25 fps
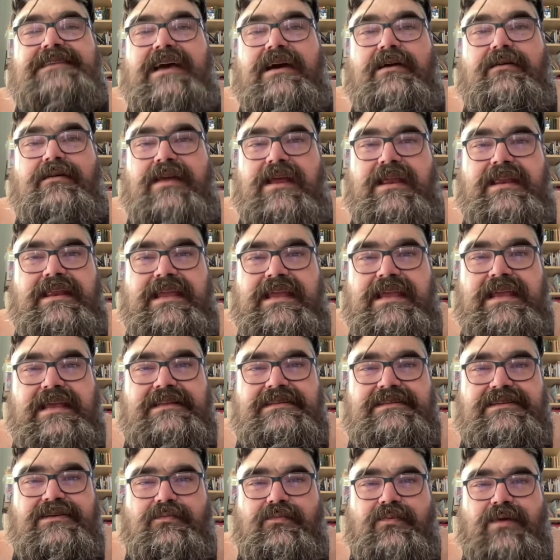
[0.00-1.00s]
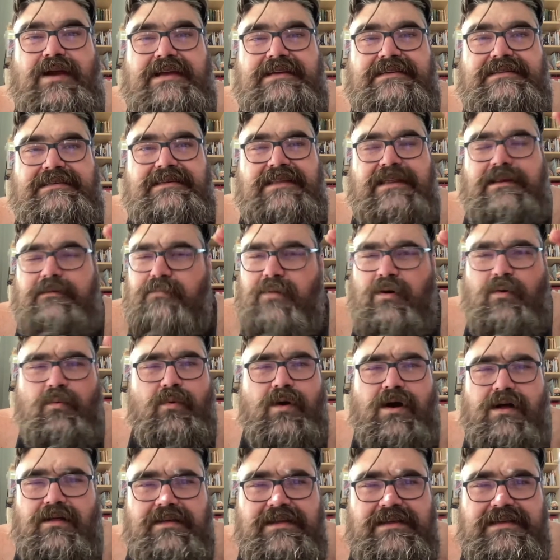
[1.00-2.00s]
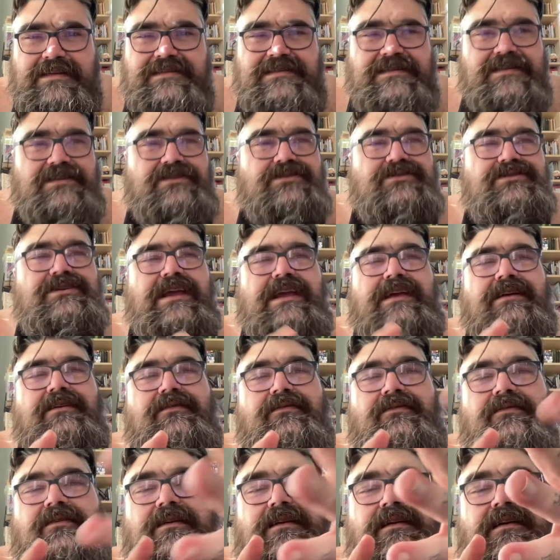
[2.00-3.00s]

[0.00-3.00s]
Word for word: out, and he gets arrested. But while he's in jail,